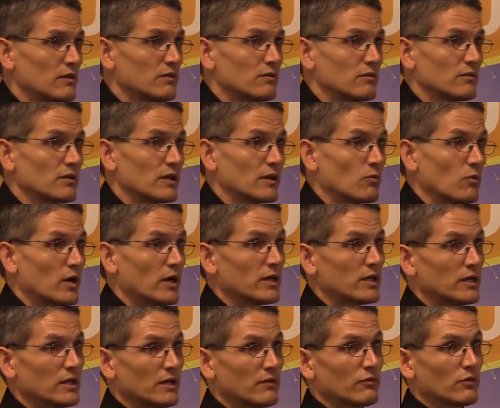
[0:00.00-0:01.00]
So like
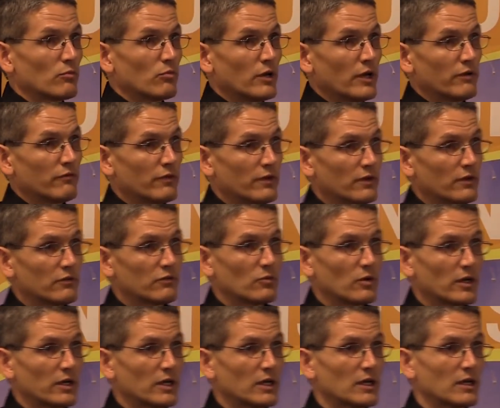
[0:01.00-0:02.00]
walking after breakfast,
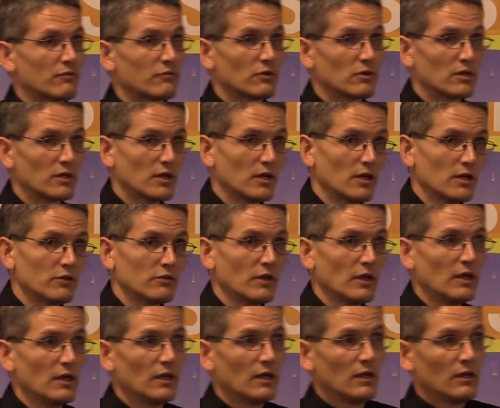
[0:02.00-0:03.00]
walking after lunch,
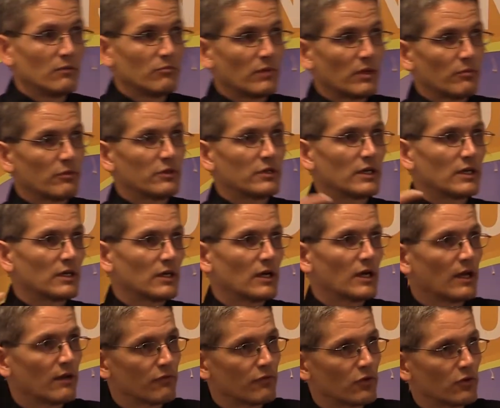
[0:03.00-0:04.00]
maybe taking an
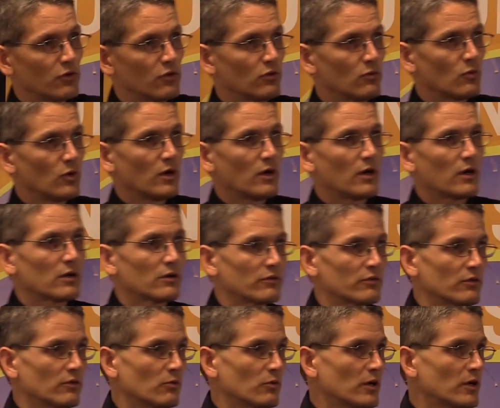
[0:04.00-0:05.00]
afternoon walk or
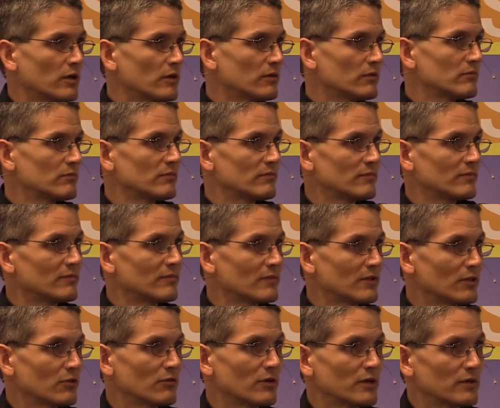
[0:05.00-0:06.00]
so on.
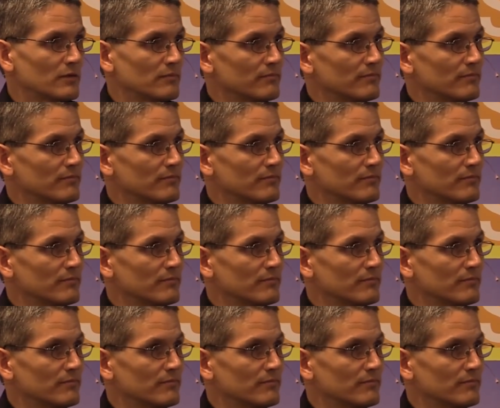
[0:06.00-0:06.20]
Rhonda?